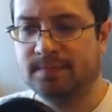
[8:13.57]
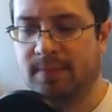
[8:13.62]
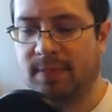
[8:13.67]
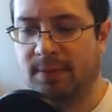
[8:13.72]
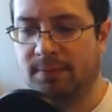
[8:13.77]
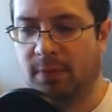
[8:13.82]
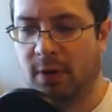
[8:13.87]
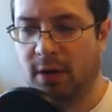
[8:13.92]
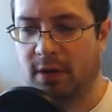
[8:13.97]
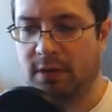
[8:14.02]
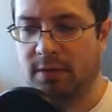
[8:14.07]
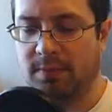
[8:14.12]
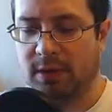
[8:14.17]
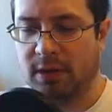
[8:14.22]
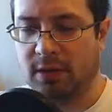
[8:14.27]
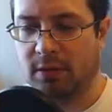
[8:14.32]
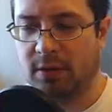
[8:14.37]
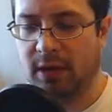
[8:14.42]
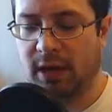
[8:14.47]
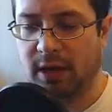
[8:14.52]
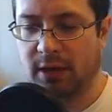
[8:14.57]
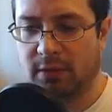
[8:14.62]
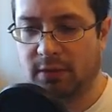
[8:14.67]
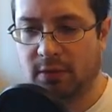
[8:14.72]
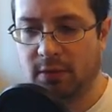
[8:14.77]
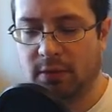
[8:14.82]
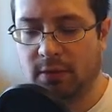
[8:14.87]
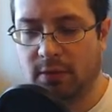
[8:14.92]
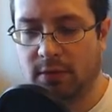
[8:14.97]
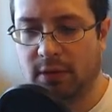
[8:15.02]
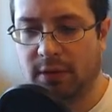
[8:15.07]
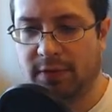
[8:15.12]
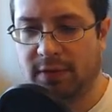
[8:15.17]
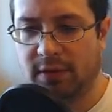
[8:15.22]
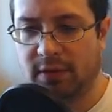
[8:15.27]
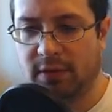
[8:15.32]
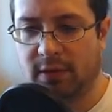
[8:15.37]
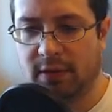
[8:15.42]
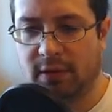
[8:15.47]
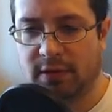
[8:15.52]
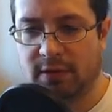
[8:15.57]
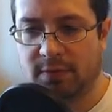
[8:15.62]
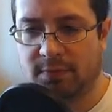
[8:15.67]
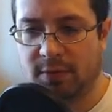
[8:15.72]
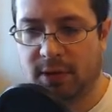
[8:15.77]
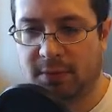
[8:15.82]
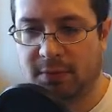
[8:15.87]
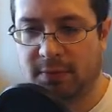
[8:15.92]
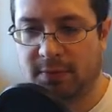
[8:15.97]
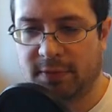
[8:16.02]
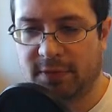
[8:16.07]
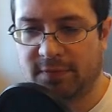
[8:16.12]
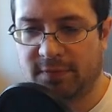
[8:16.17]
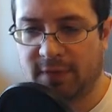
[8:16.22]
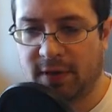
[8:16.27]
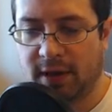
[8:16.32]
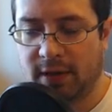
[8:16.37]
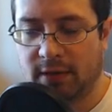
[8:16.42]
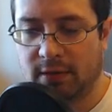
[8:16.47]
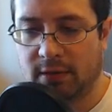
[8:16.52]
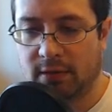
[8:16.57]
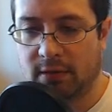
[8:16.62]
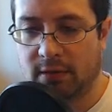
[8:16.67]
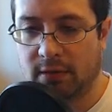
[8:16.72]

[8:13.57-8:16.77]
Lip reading: possibly okay too. I think that's probably fine.